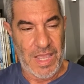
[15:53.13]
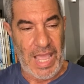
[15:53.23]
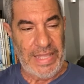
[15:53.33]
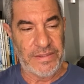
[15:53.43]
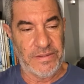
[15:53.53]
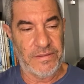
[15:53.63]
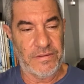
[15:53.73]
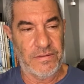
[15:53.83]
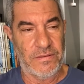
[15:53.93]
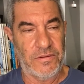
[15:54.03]
And
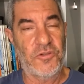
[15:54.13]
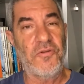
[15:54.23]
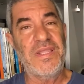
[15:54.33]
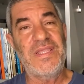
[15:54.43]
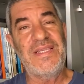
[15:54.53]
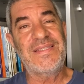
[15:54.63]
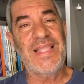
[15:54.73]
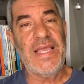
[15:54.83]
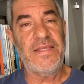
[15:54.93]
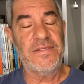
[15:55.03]
during these
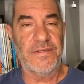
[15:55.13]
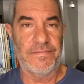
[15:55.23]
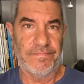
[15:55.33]
days,